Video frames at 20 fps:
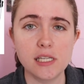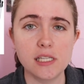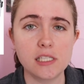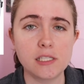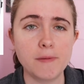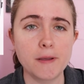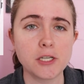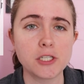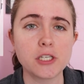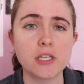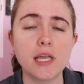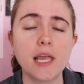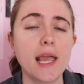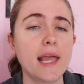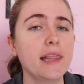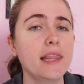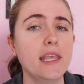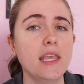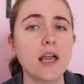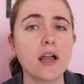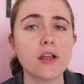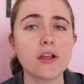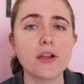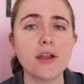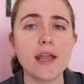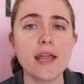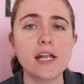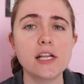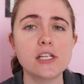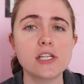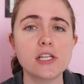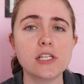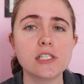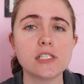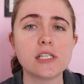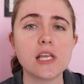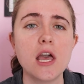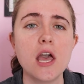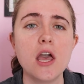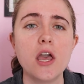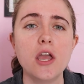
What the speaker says: especially in the younger ages,